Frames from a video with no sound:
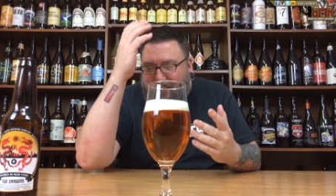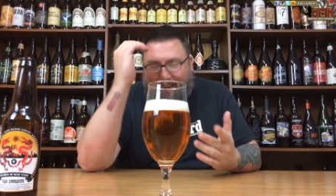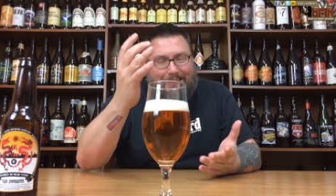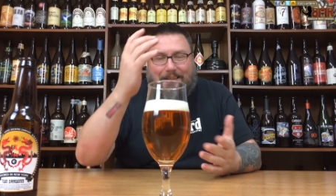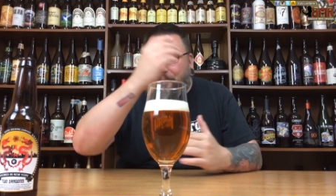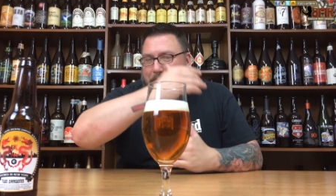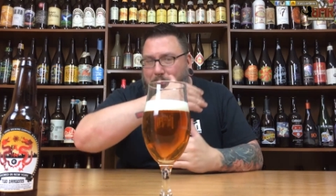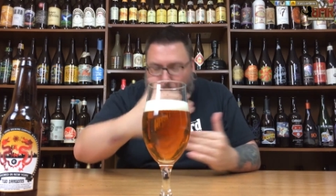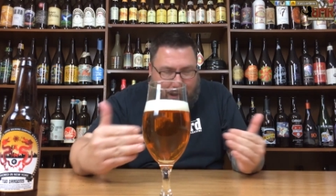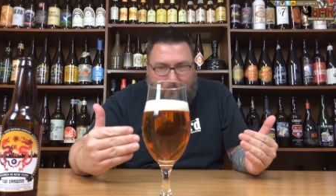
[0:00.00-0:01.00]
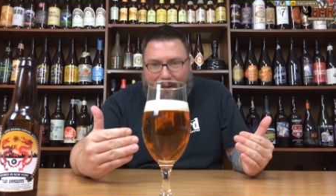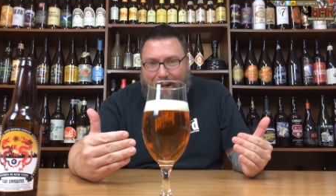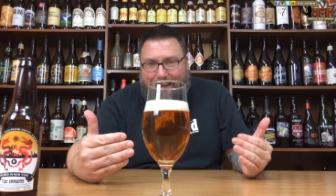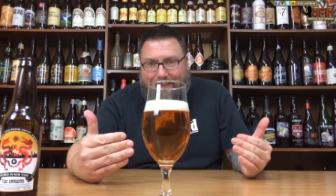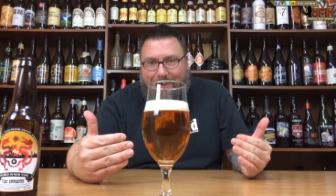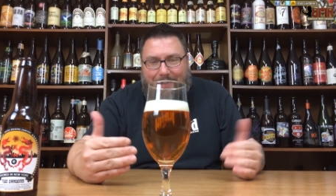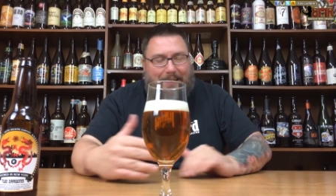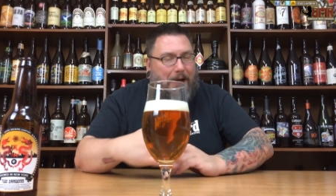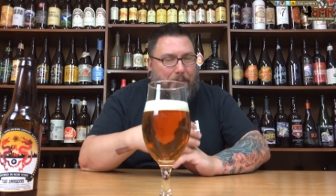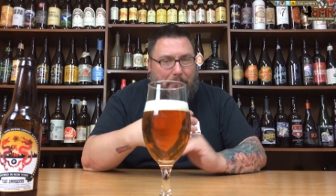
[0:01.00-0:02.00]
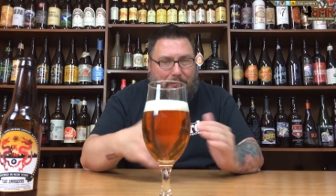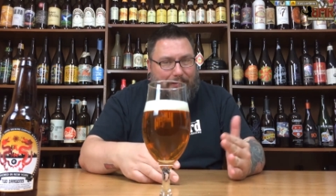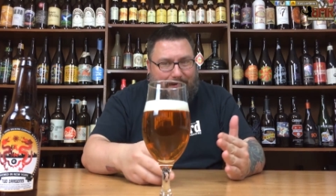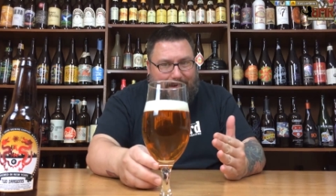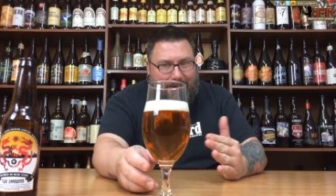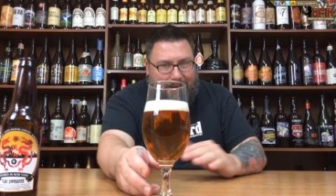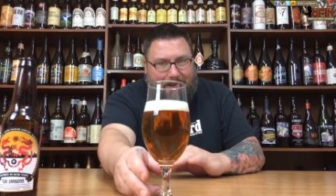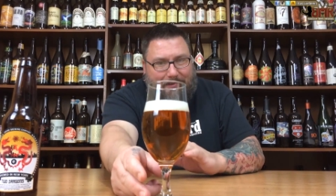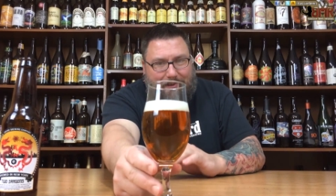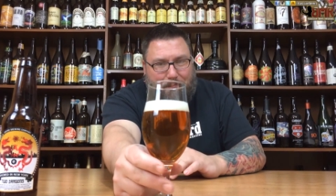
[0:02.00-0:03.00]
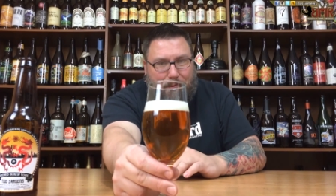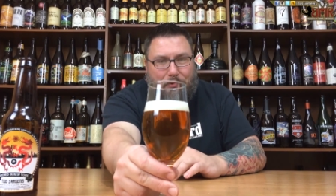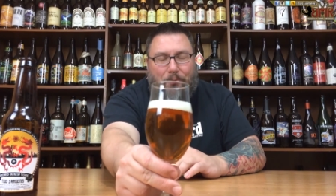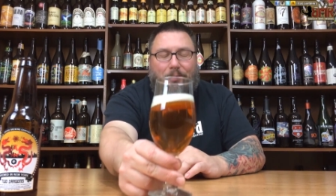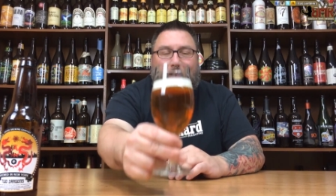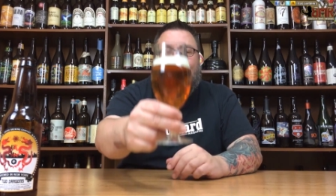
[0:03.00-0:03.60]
like I said, you probably can't see it on camera, but it looks super cool.